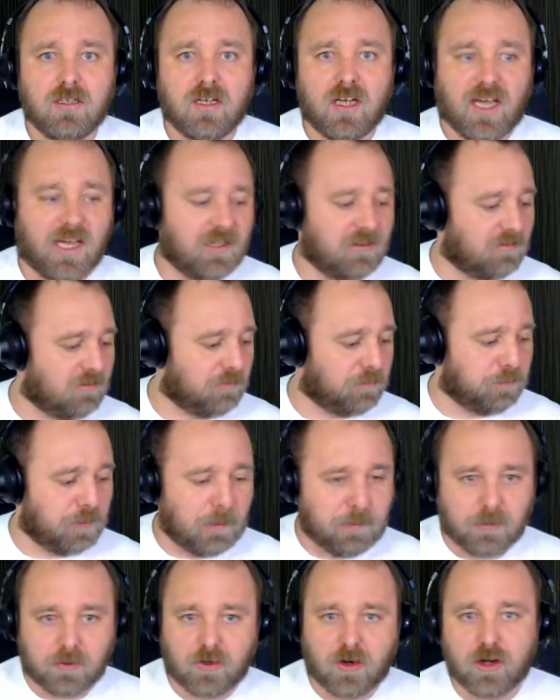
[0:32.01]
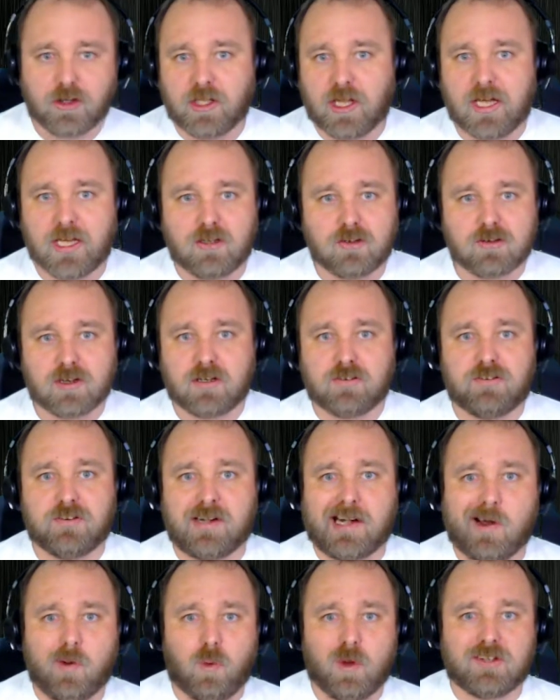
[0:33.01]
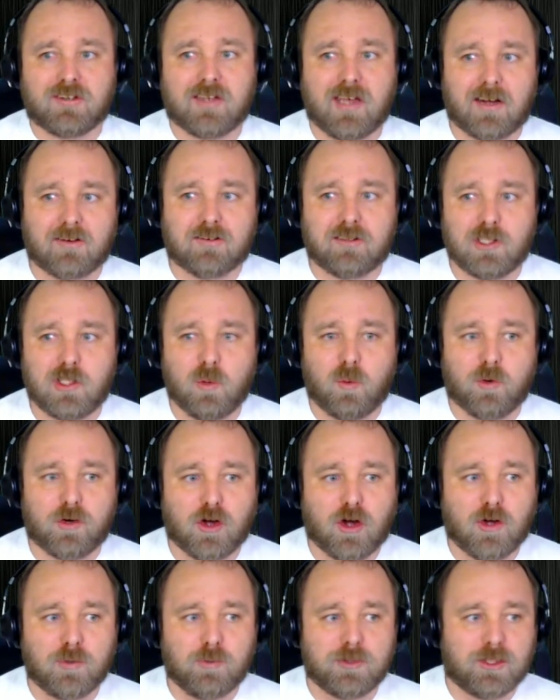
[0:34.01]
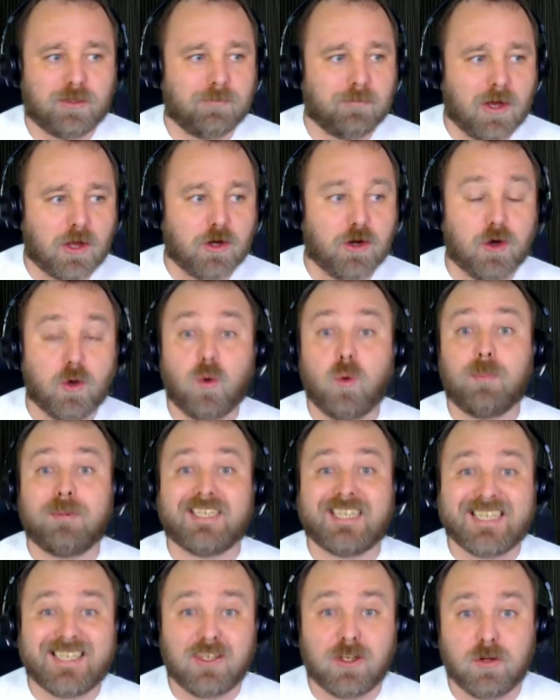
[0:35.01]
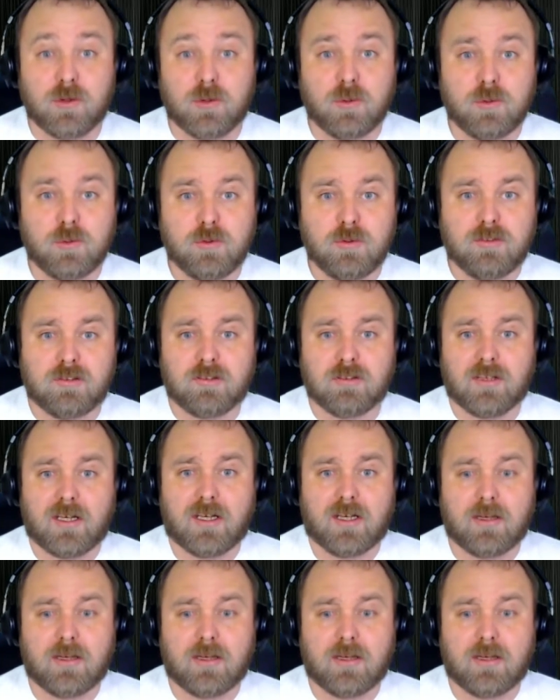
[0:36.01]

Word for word: And people are online trying to figure out what's actually going on with them. Nobody knows.